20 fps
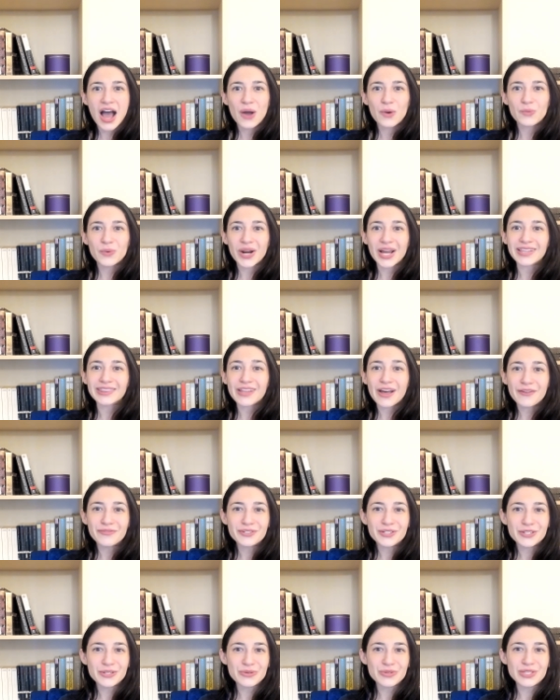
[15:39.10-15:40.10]
Would I love
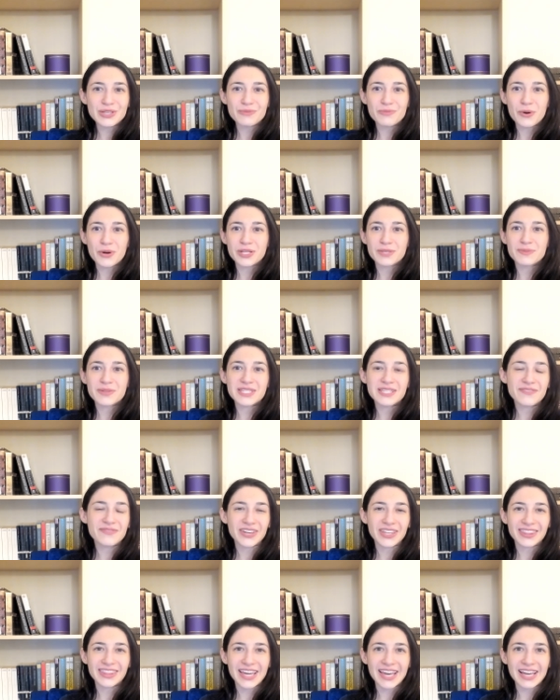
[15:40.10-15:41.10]
to do some more
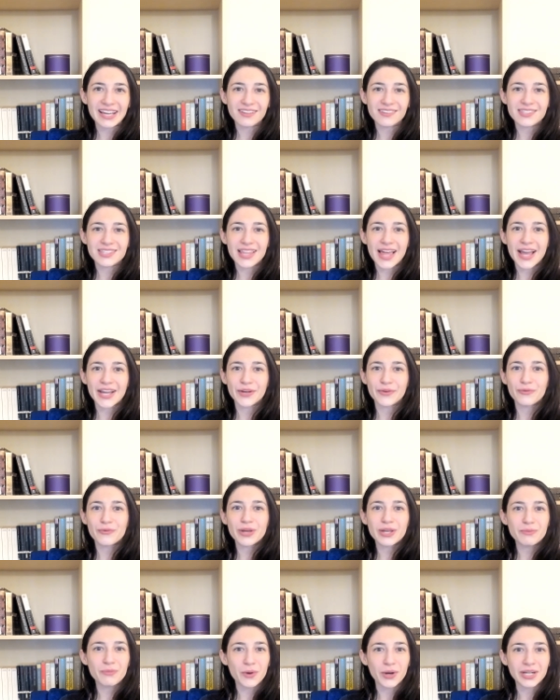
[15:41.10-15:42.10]
specific things like
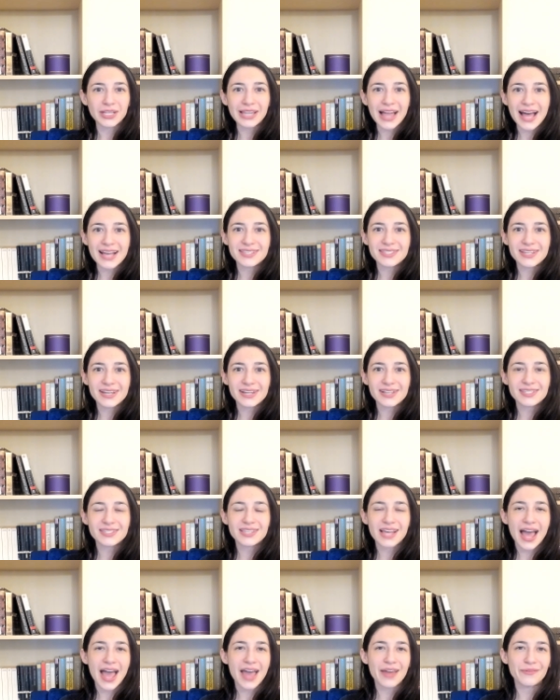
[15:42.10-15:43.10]
read more
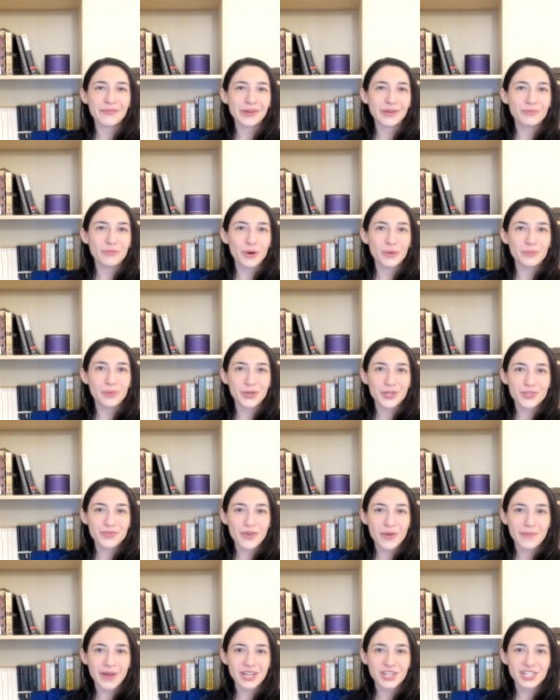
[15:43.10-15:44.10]
classics and read more books
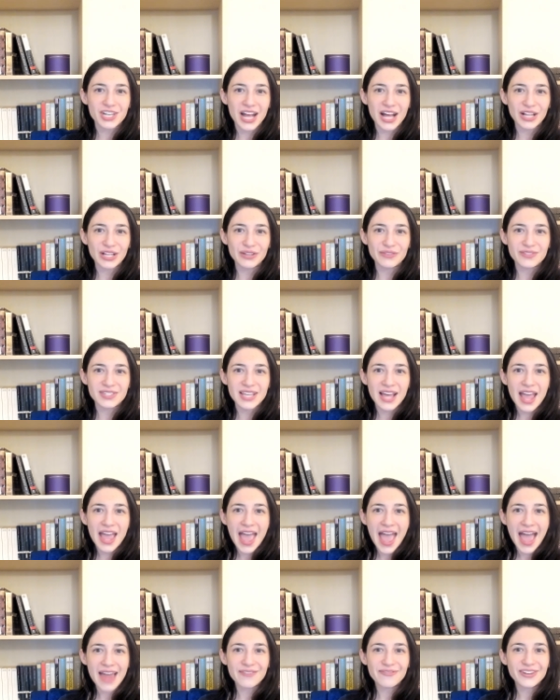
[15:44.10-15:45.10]
from my shelves
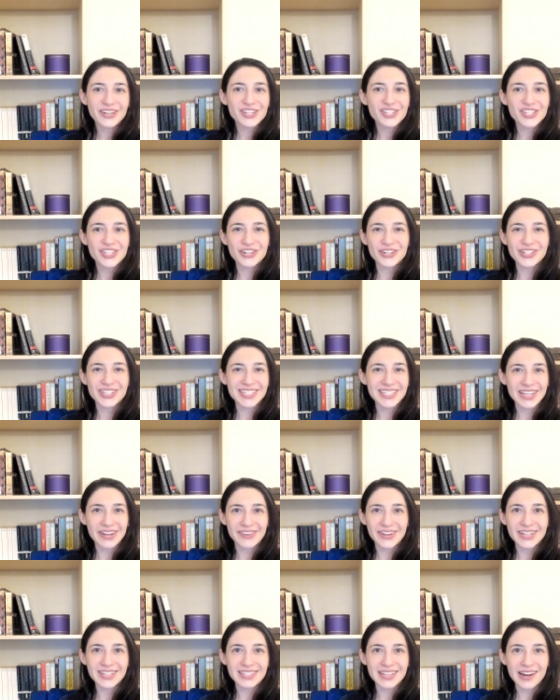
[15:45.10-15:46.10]
and finish certain
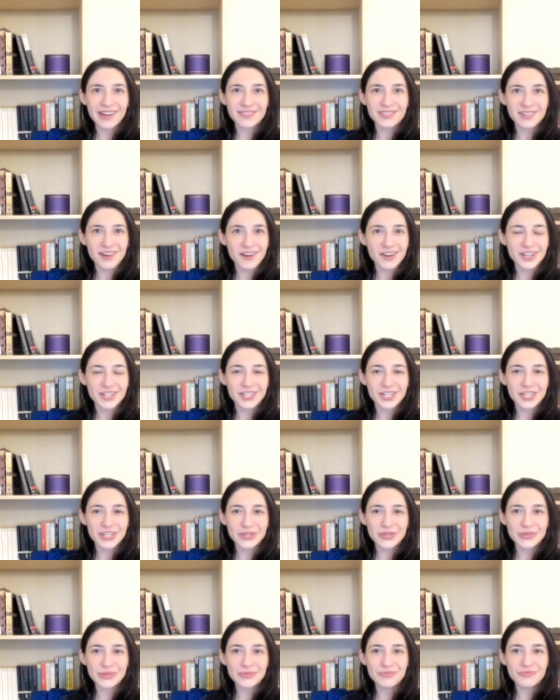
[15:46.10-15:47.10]
series that I've started
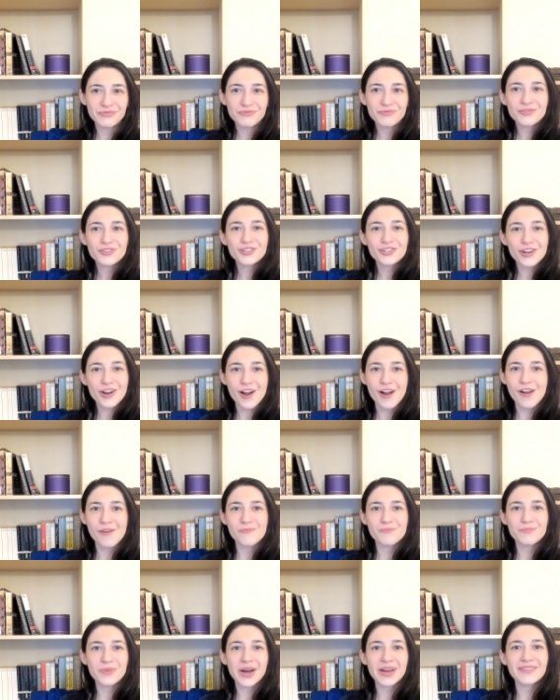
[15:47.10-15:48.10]
too?
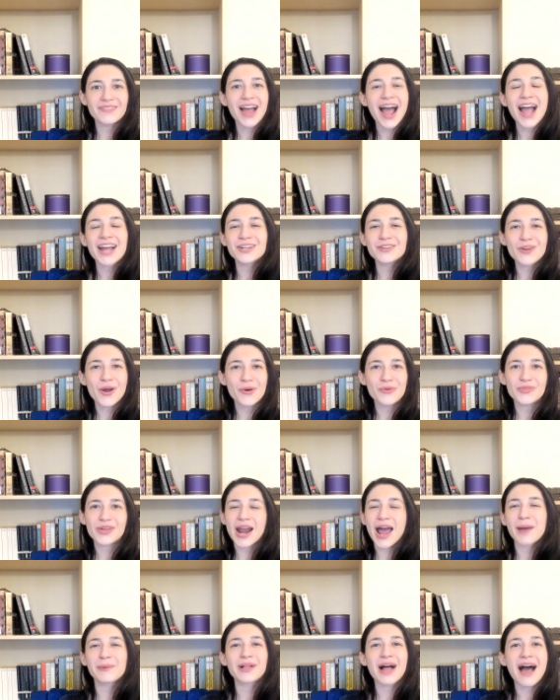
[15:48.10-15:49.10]
Sure, but I know
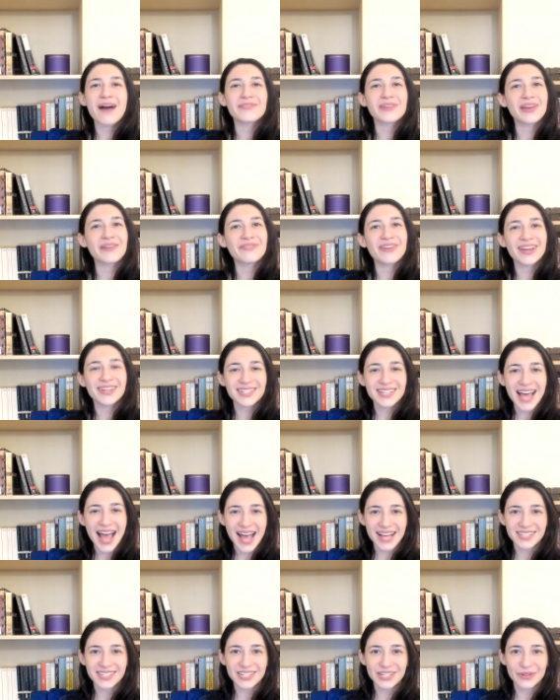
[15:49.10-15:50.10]
that I will have a
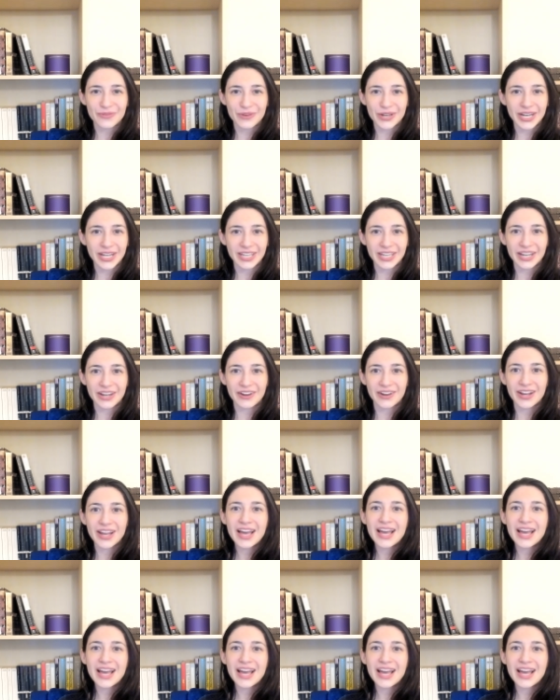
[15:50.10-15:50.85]
fantastic reading year,